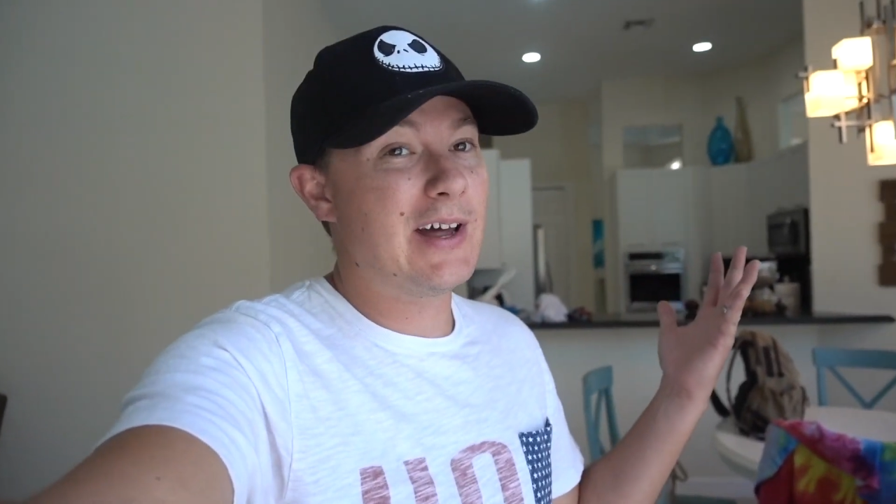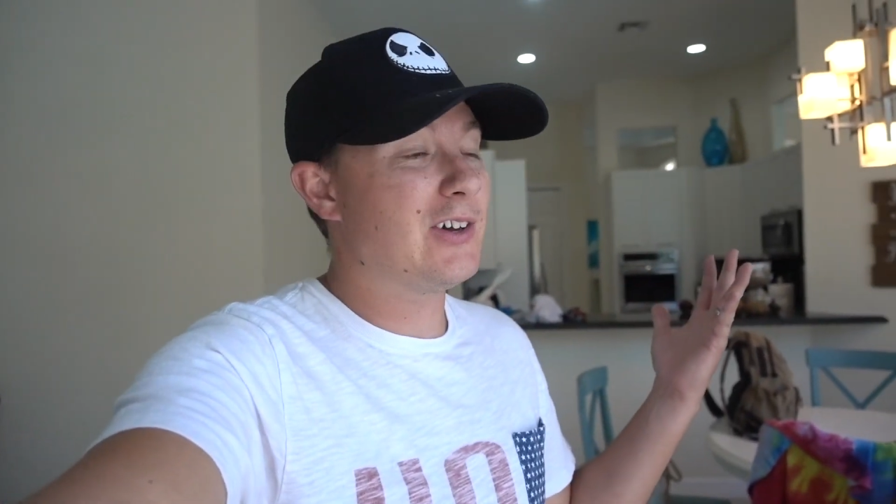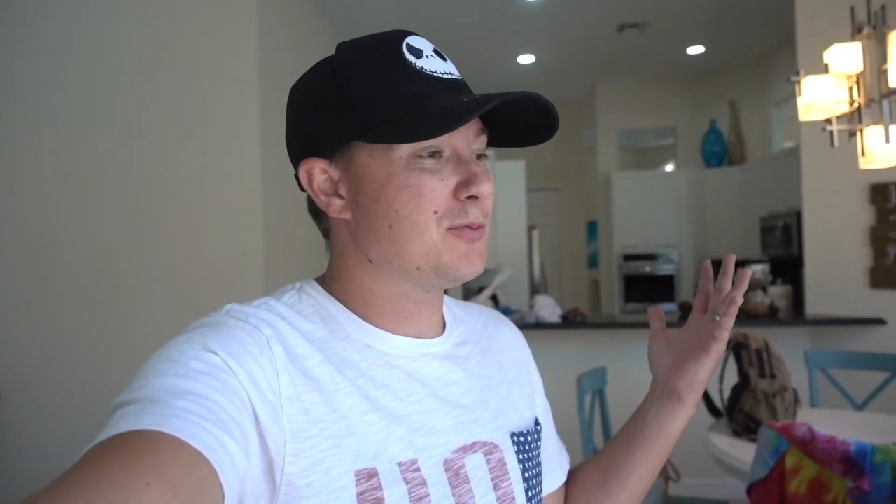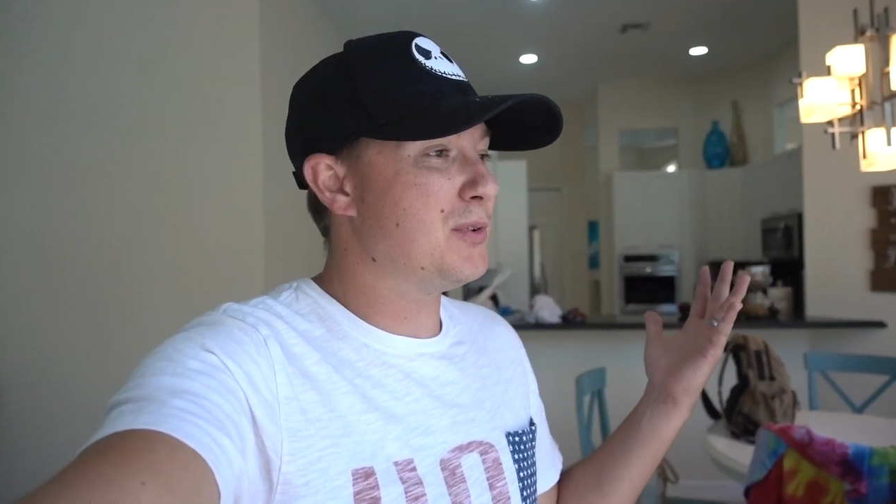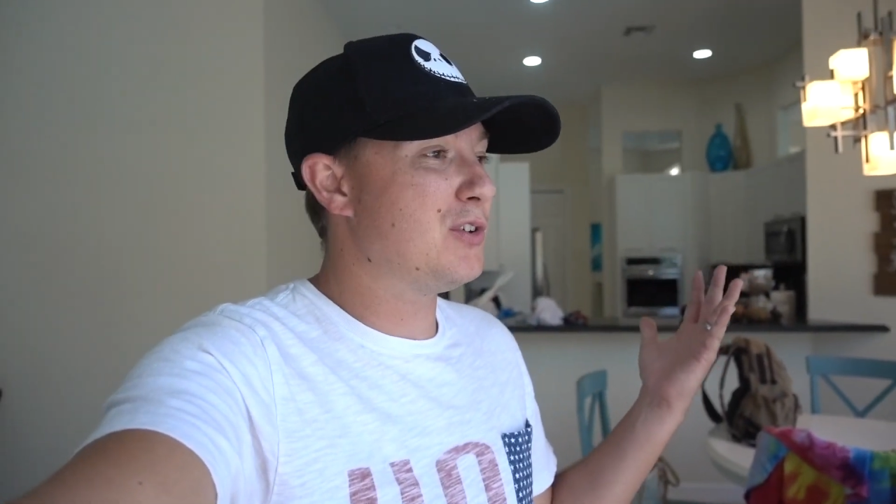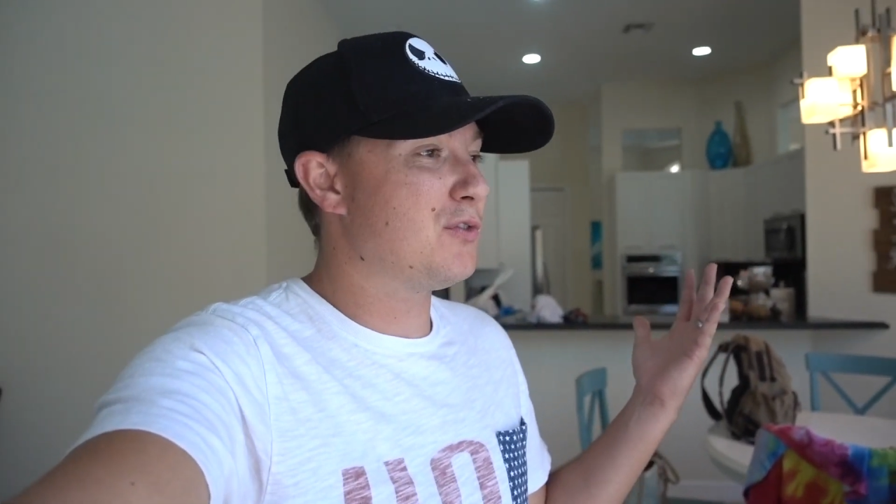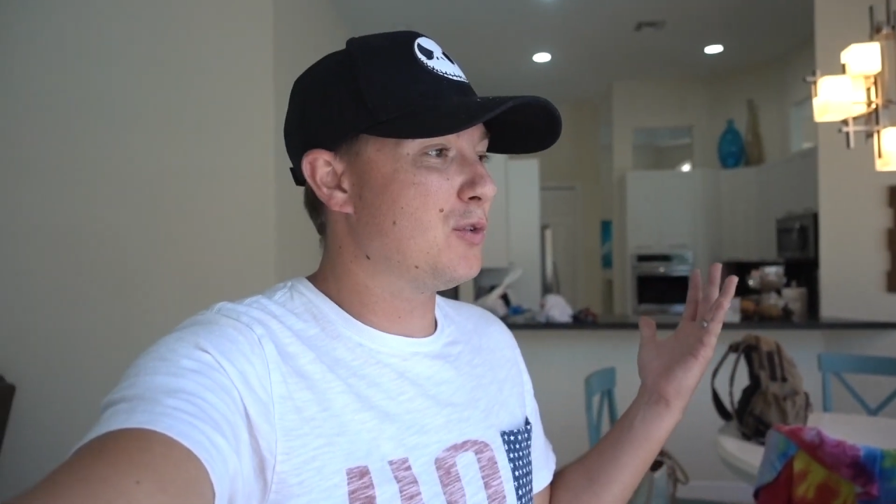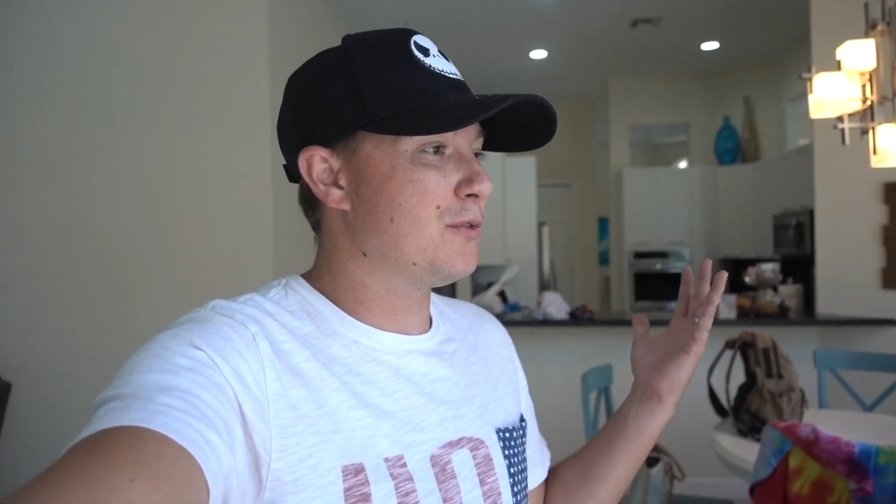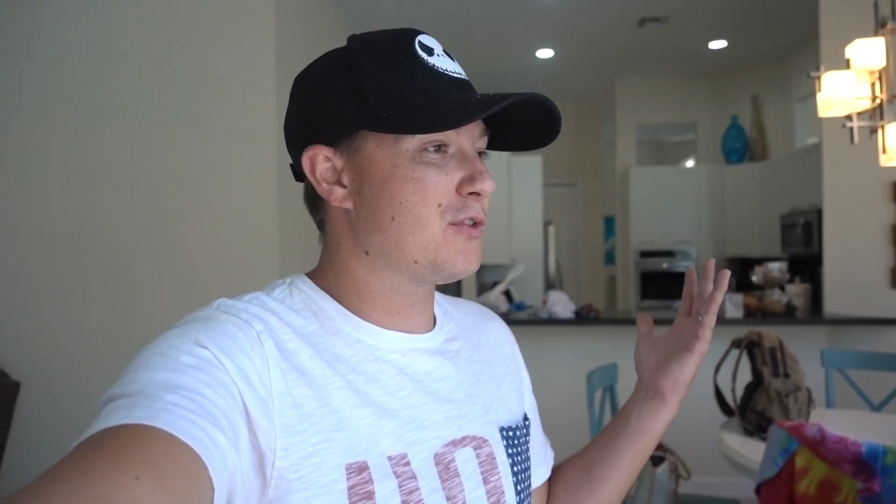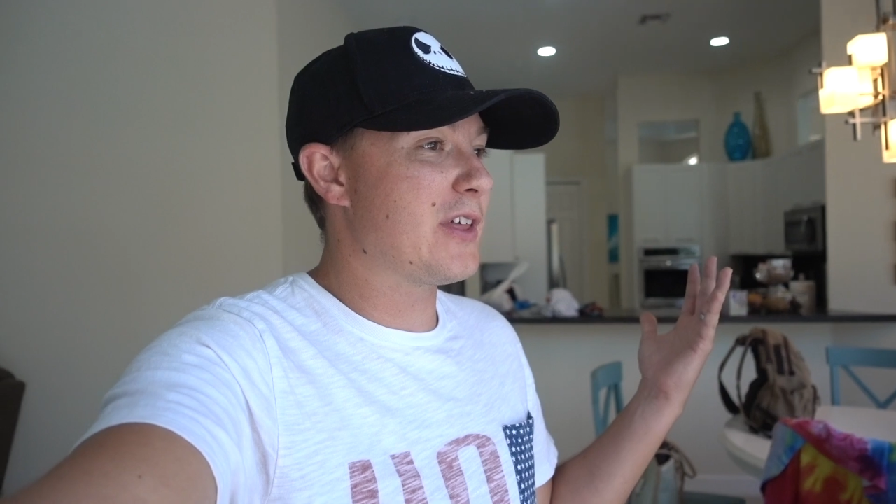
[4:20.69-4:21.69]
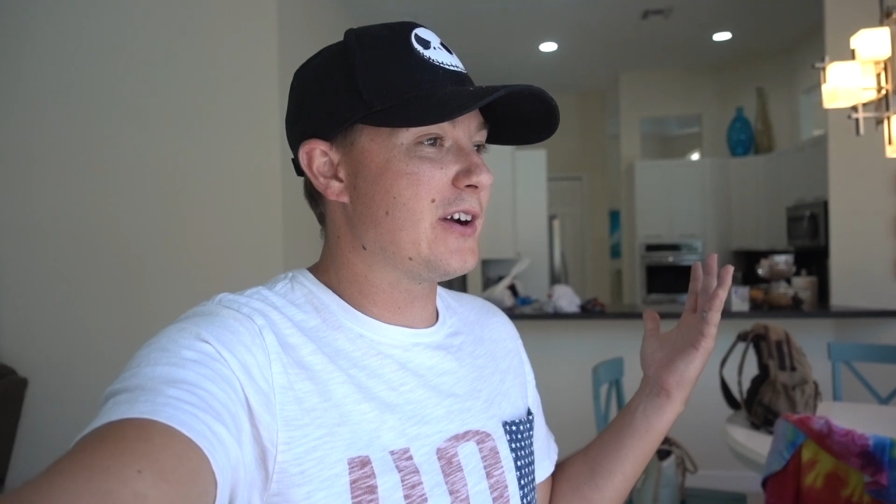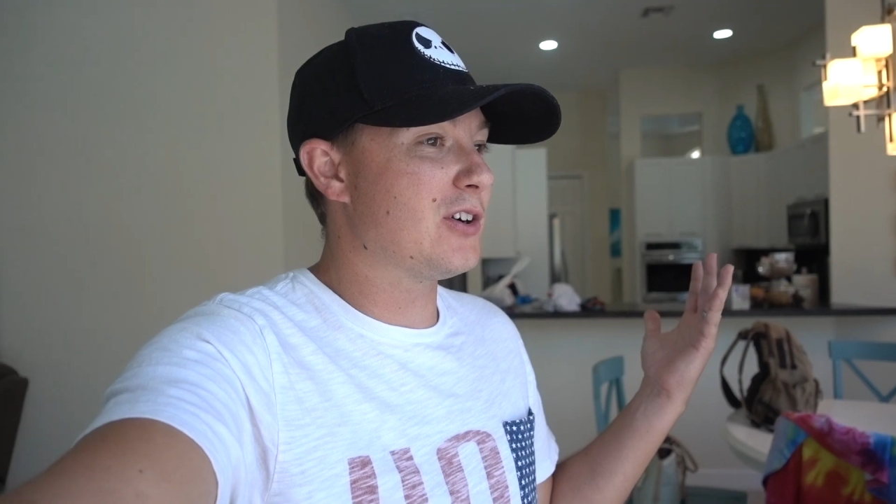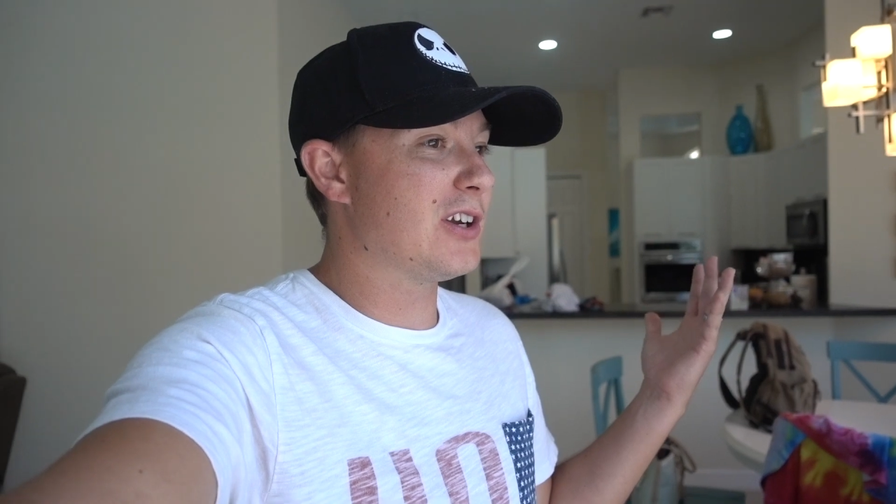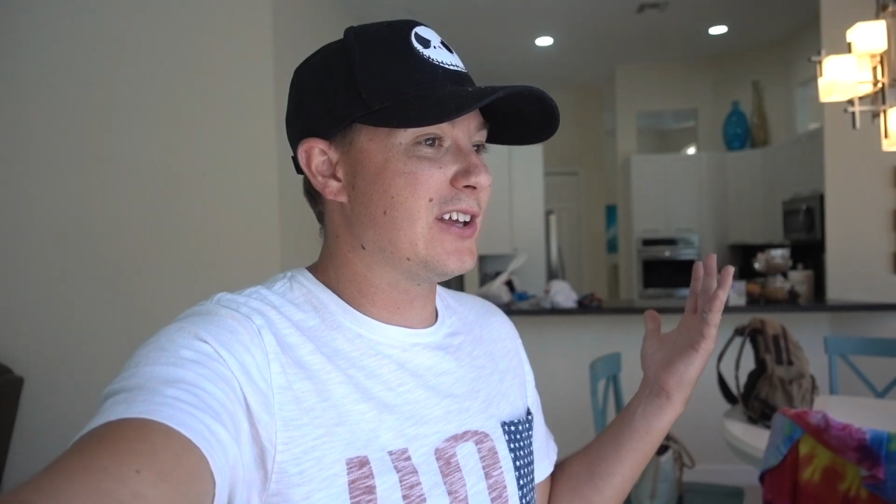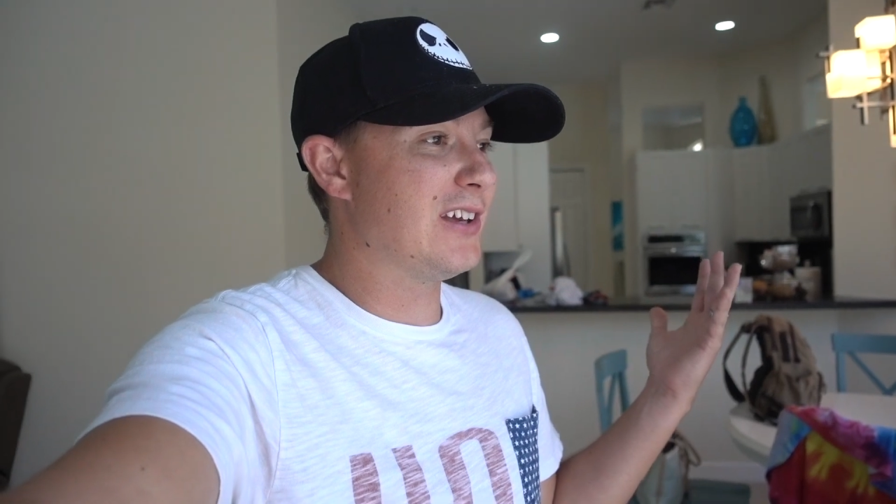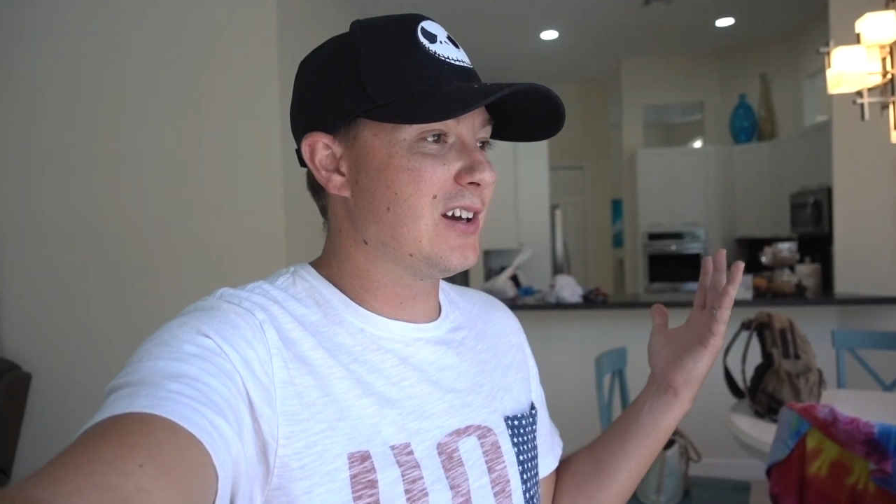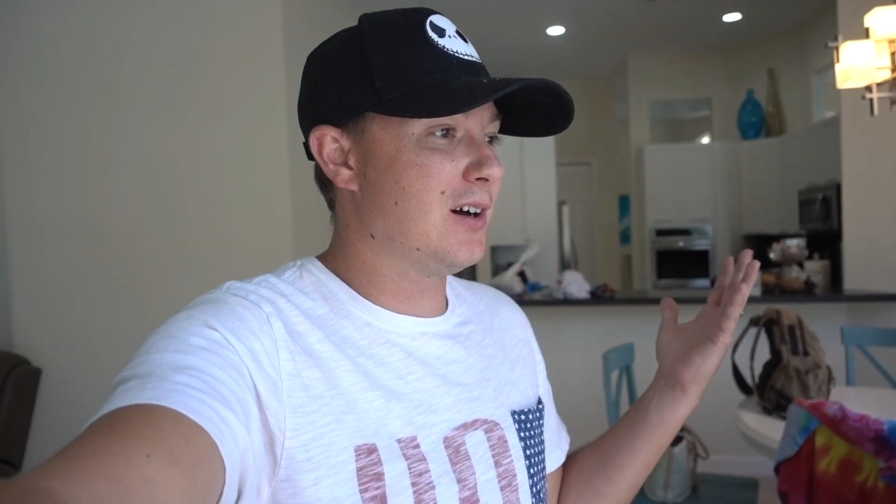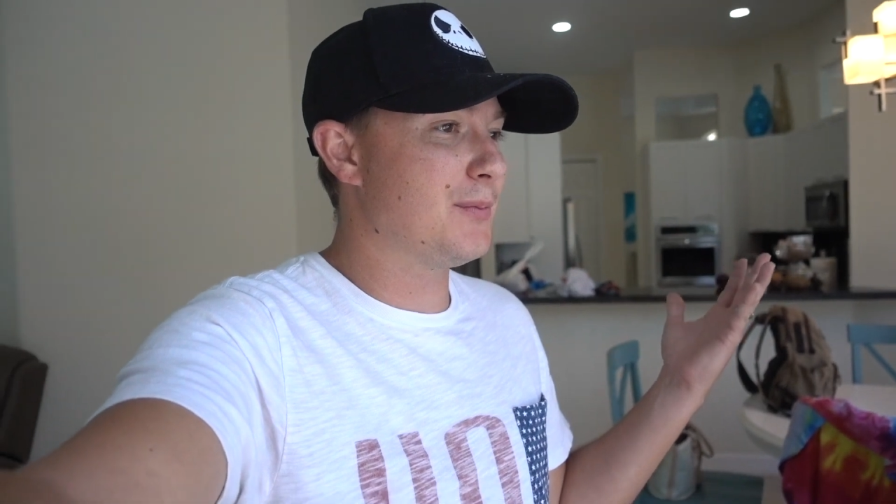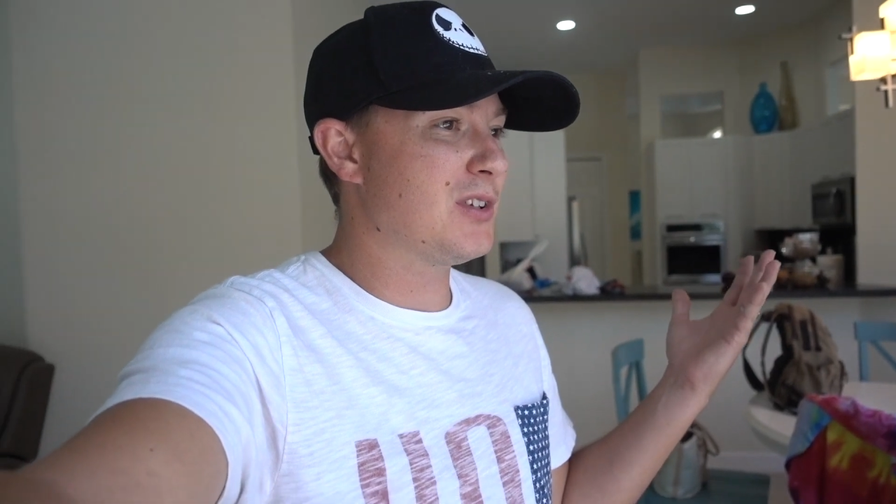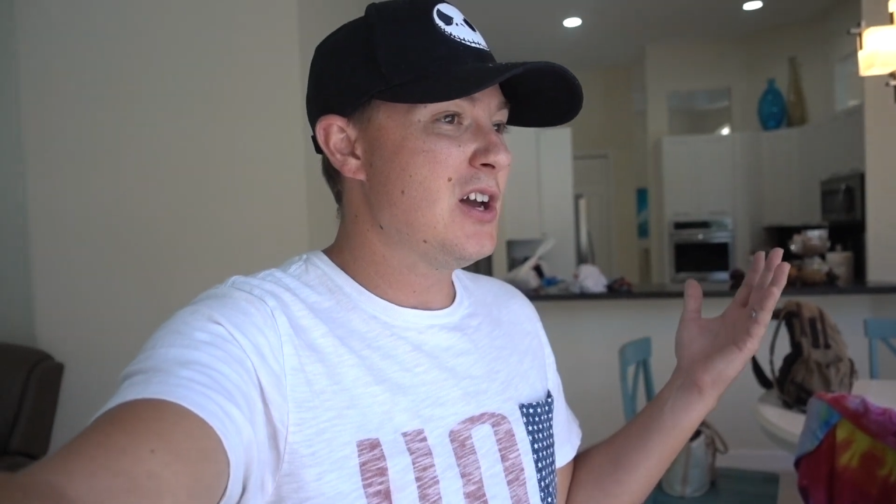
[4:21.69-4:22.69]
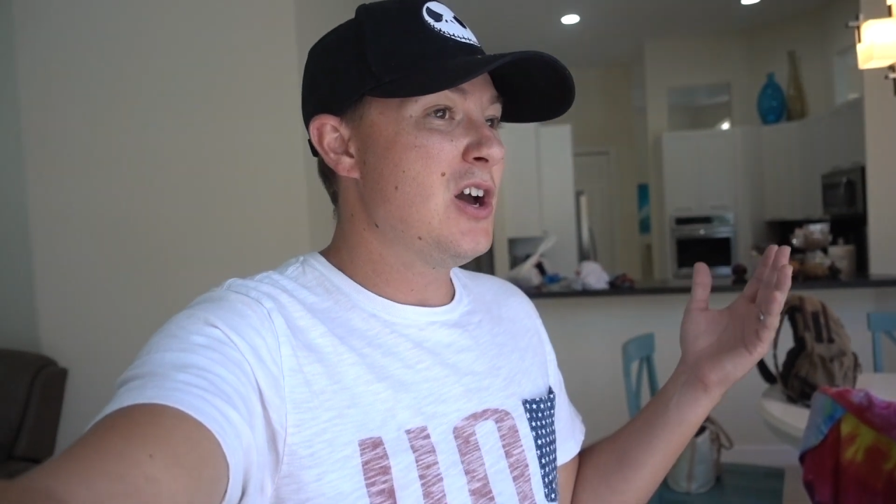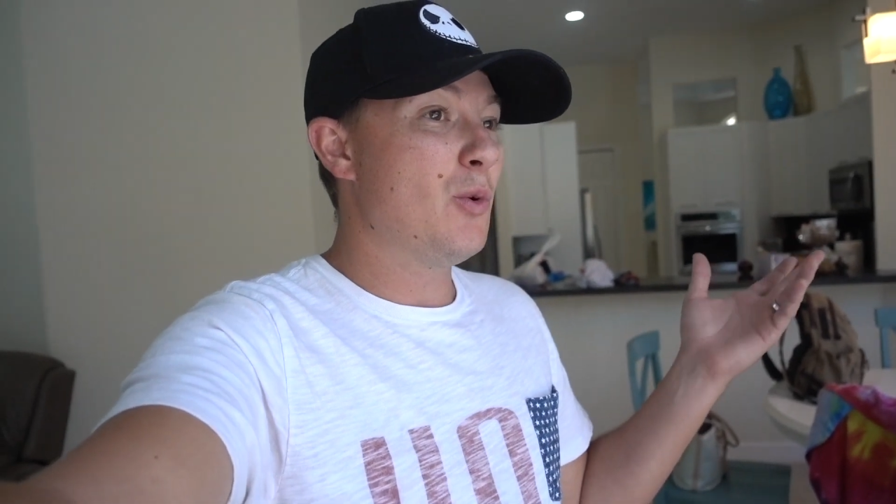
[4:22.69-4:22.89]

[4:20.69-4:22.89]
now is beautiful before that hurricane comes,